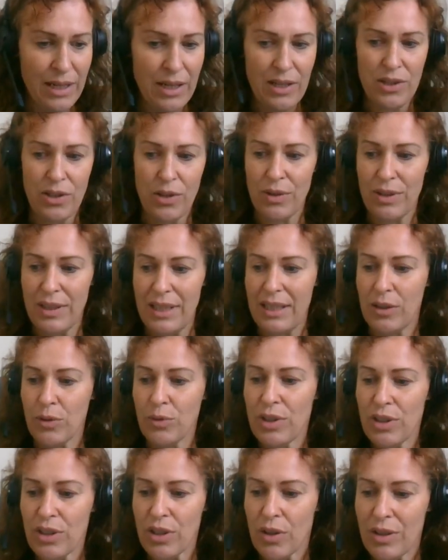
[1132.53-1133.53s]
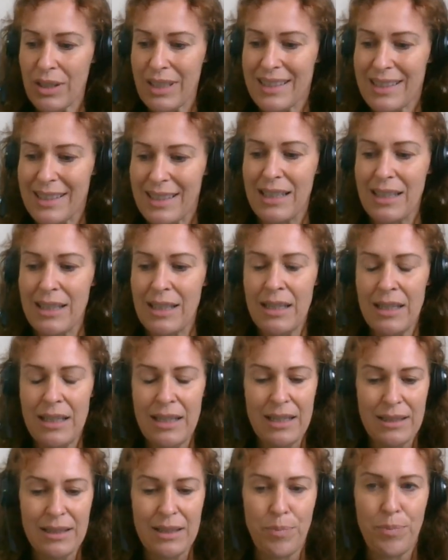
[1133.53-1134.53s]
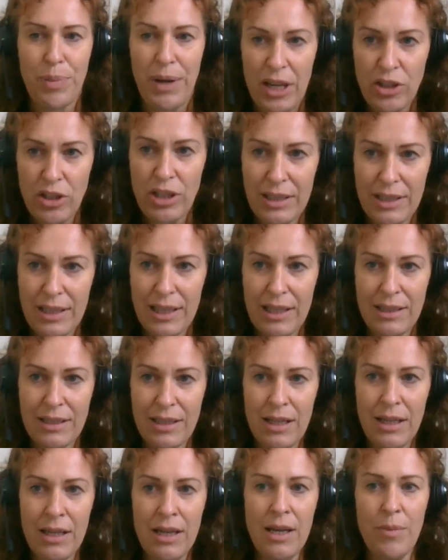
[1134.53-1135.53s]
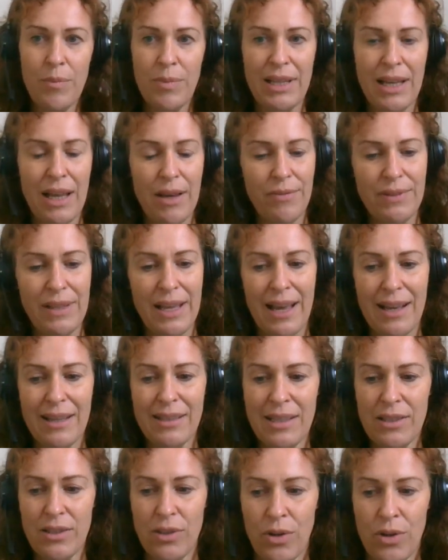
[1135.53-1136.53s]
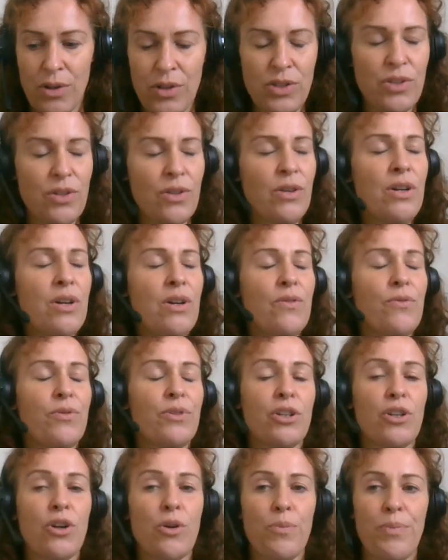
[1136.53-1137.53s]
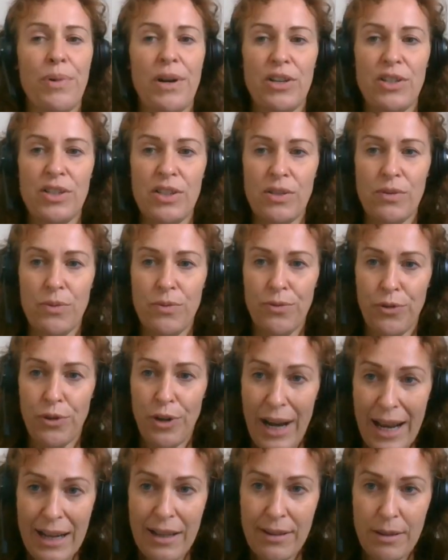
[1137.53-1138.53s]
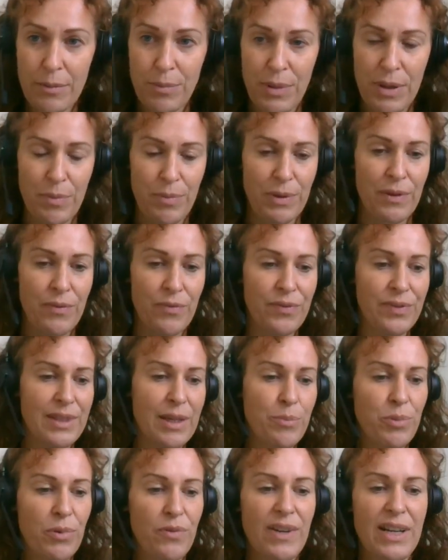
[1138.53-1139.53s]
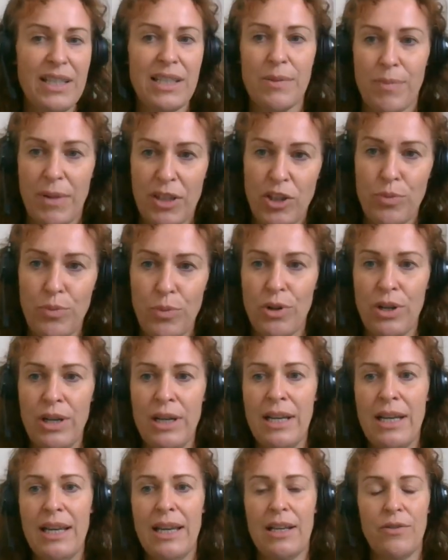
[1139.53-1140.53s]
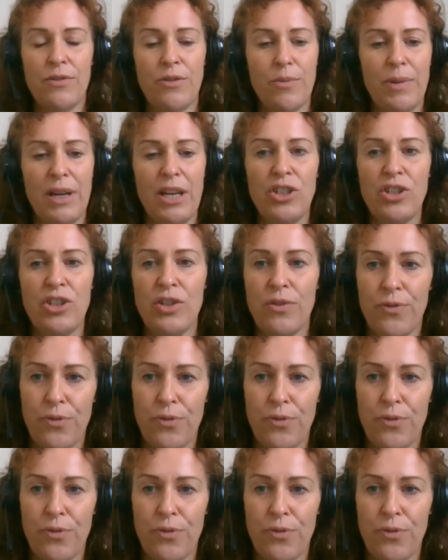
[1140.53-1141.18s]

So they do not only see the patient data, but have the access also for the comparison for healthy people. That provides much more information